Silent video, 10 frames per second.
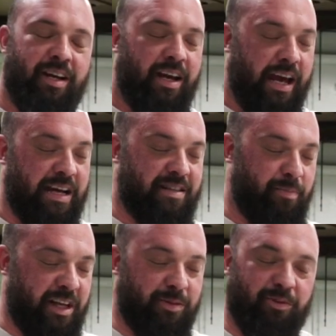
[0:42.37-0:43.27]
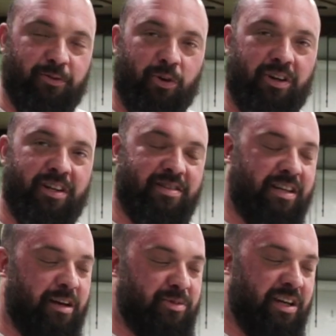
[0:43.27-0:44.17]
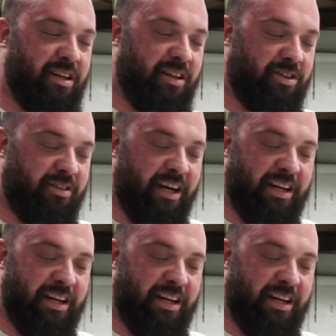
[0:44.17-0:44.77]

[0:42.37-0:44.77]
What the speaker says: As I mentioned before, this comes in 3